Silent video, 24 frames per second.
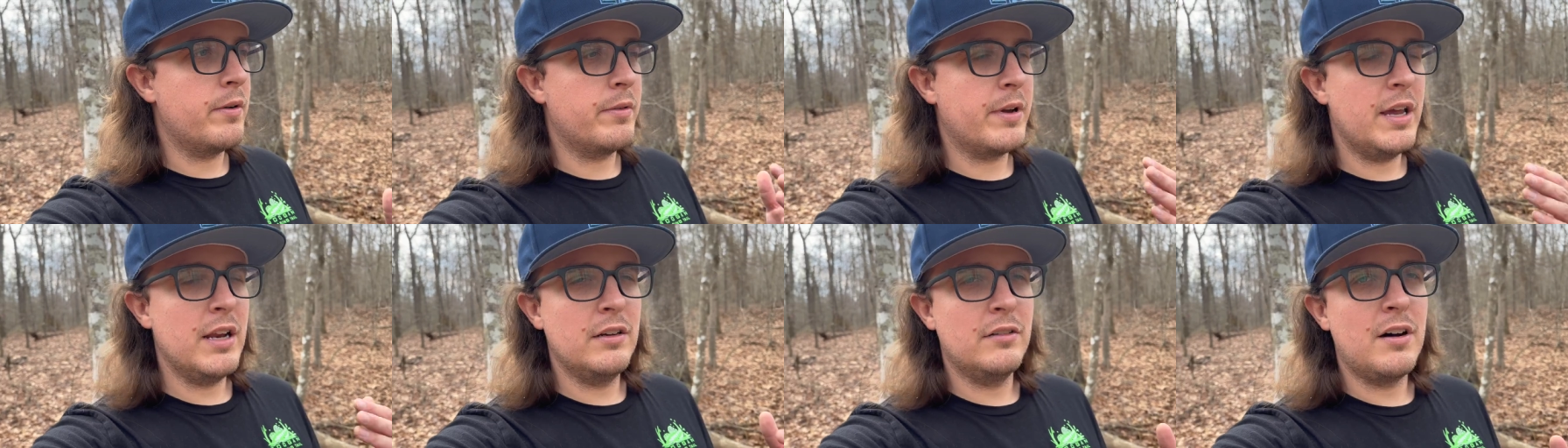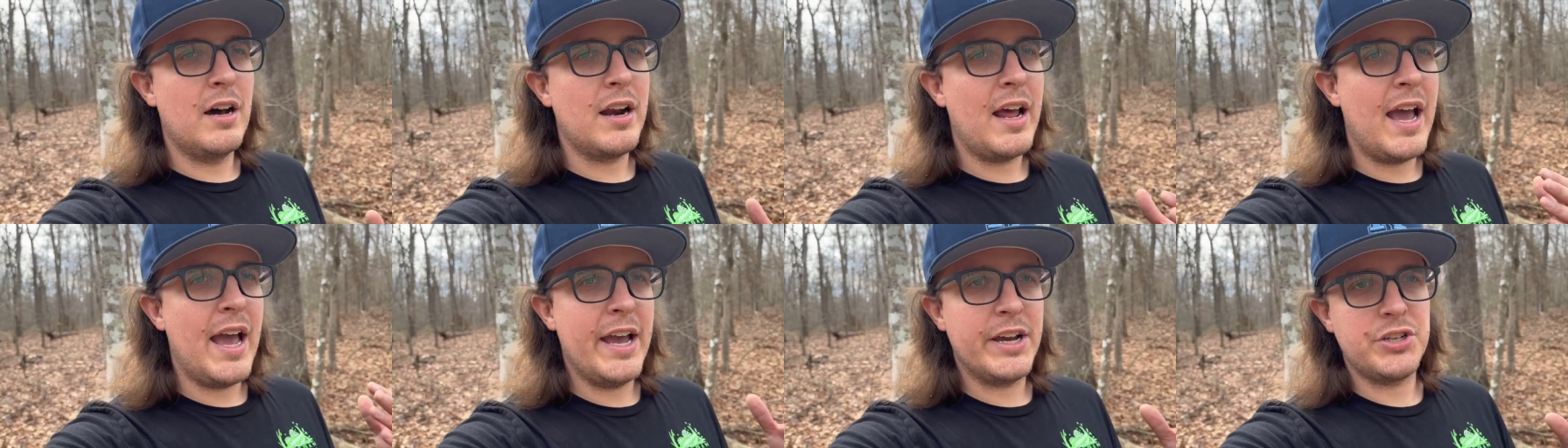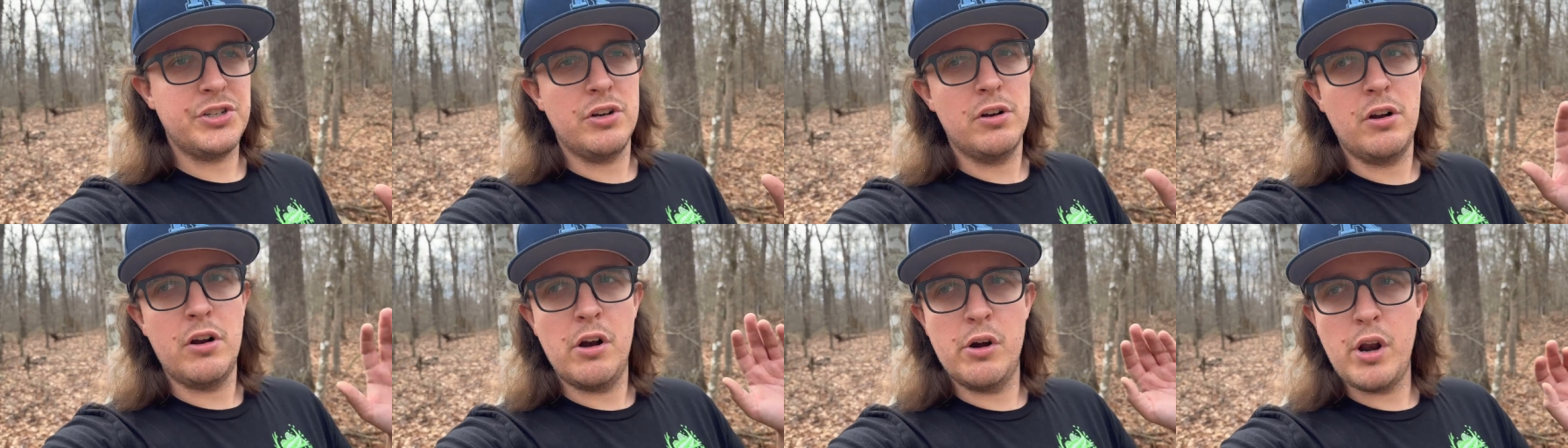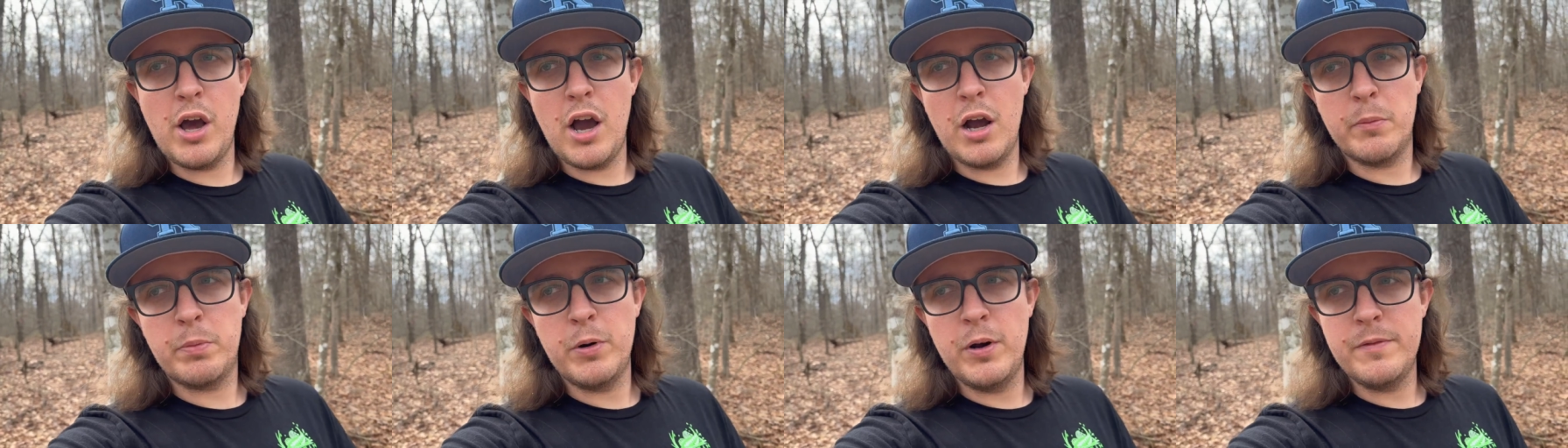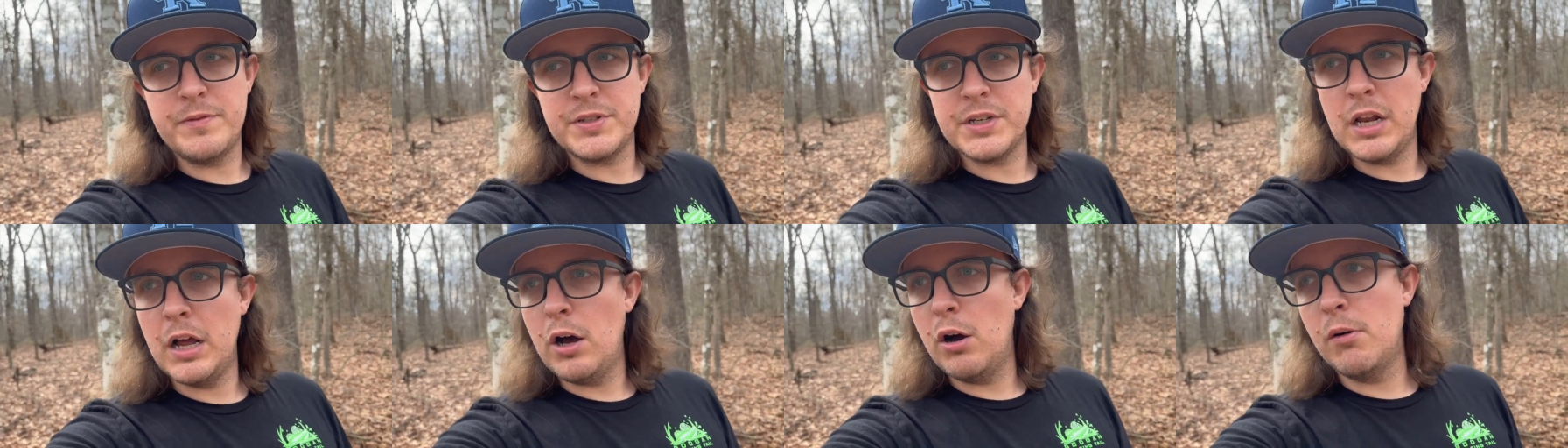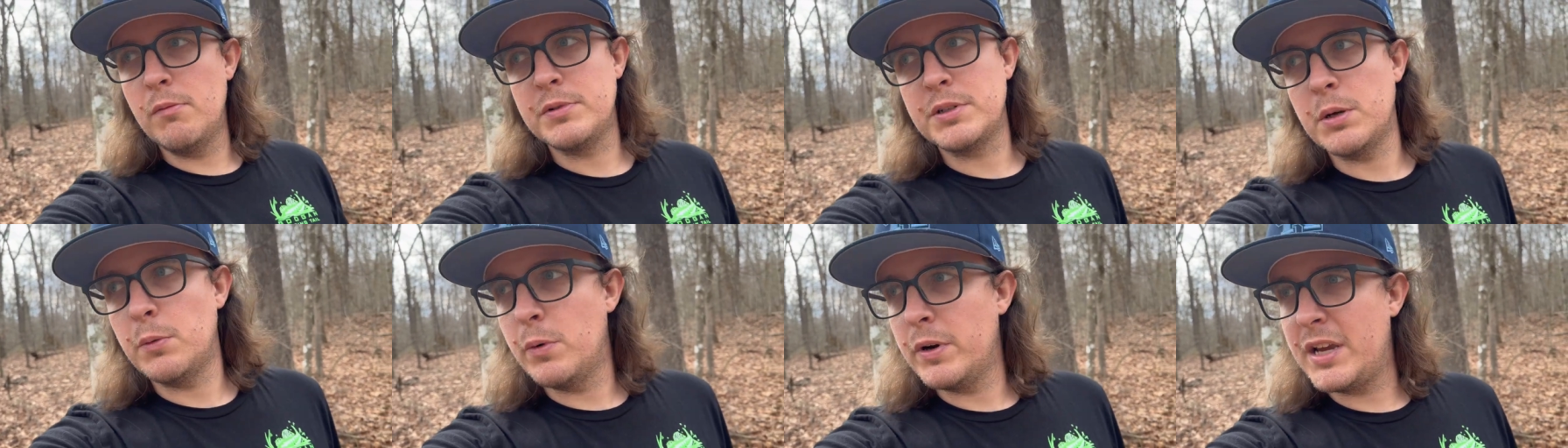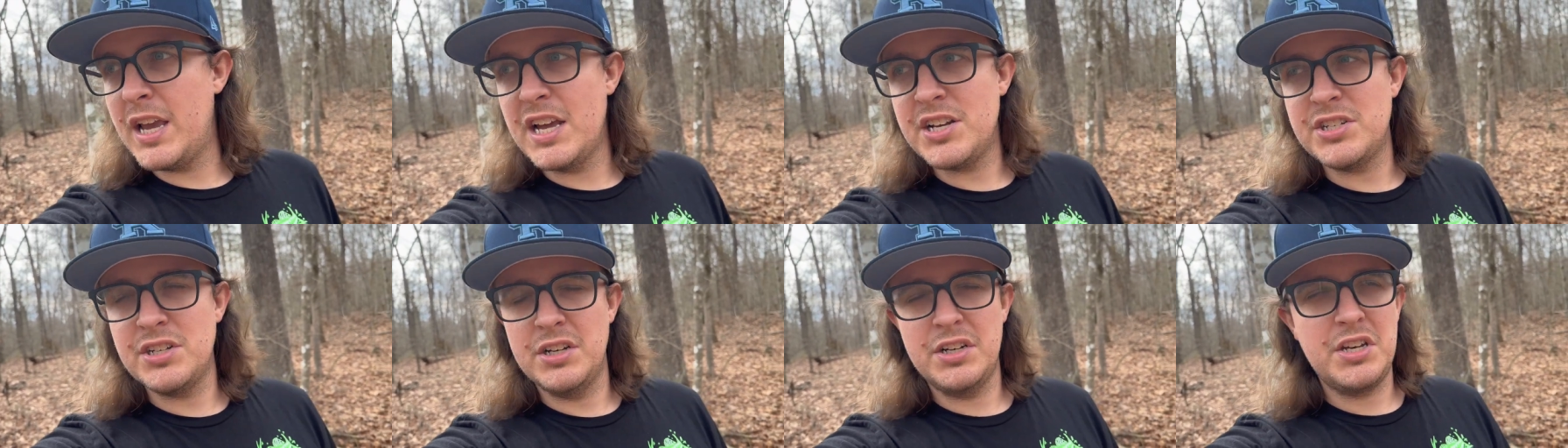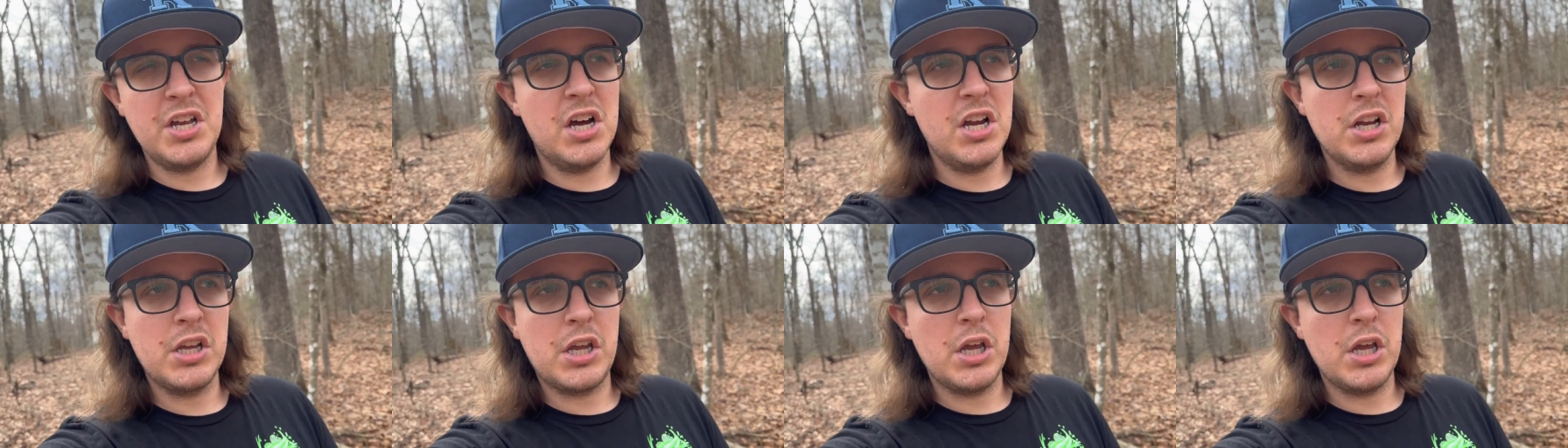getting a lot of action on our dog proofs at home, so we're catching a ton of